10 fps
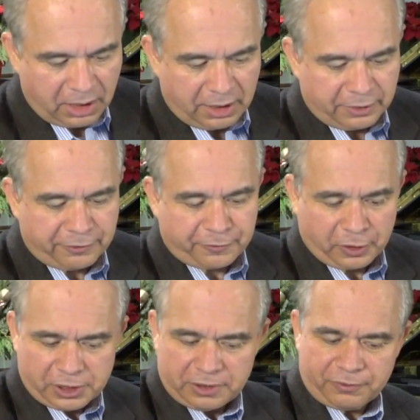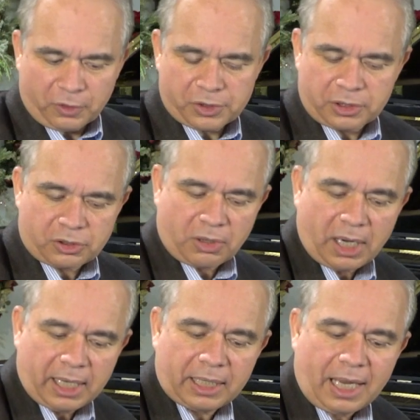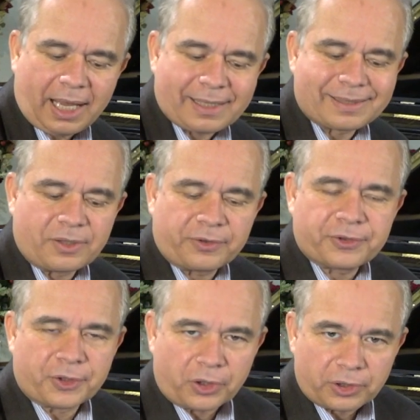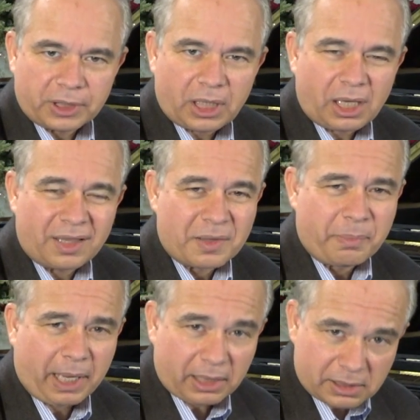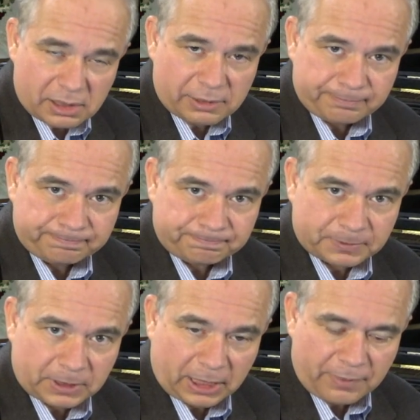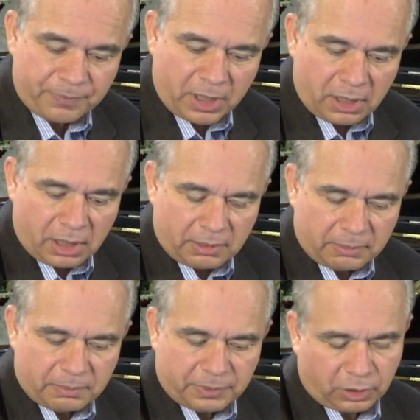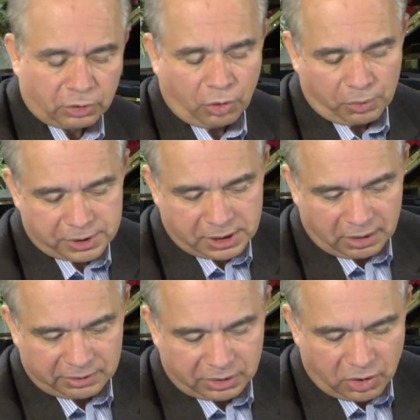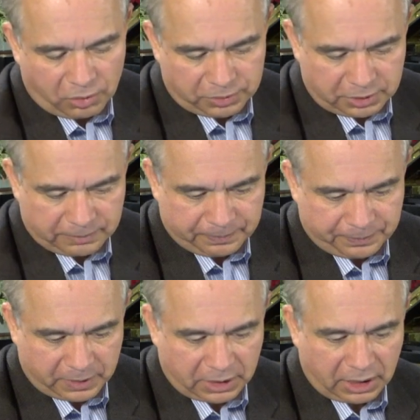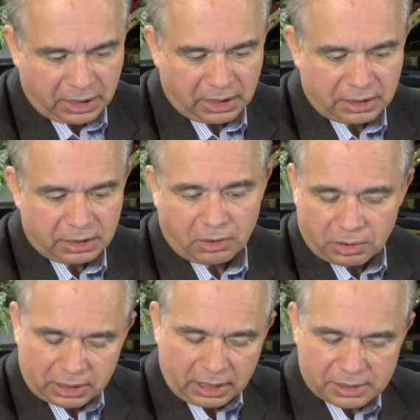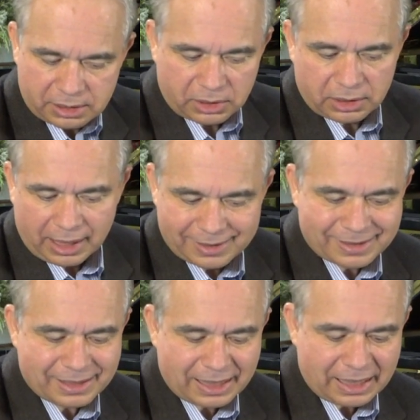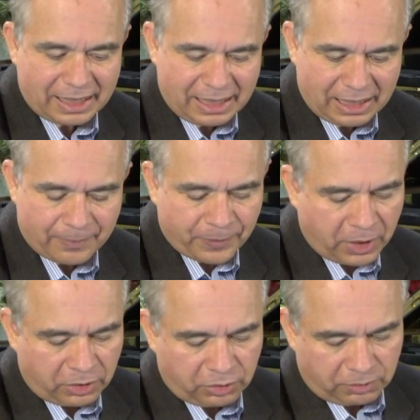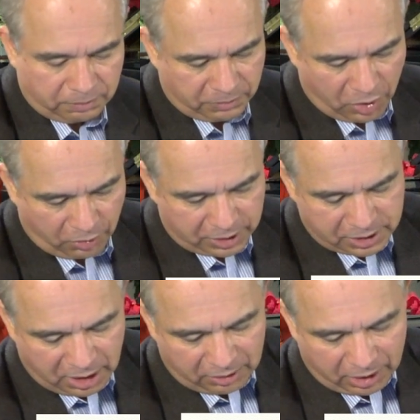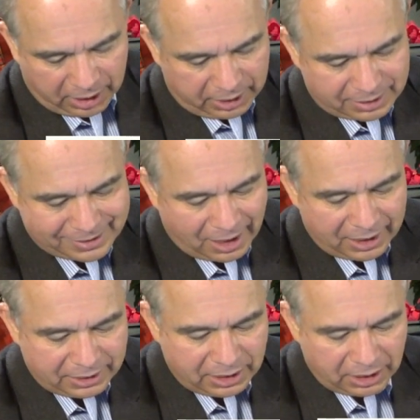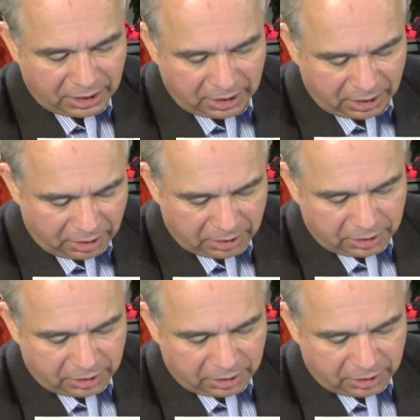The first inversion triad has the 3rd in the bass, okay, the lowest sounding note. Okay, and in our case here, that's the E. You notice how I assign the E